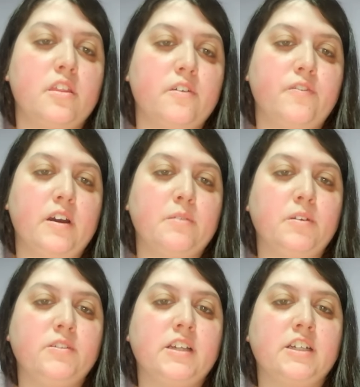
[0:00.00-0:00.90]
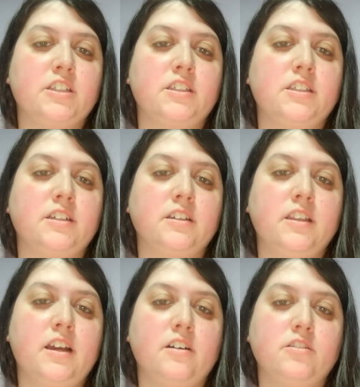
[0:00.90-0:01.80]
The family was actually still in
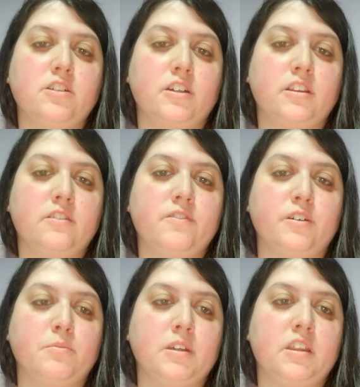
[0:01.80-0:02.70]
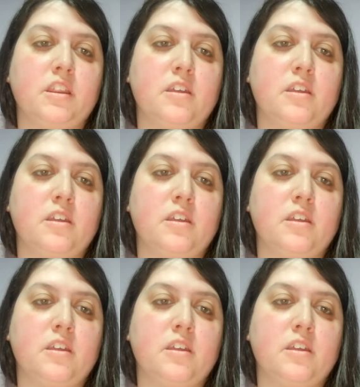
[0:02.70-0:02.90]
the house during the filming.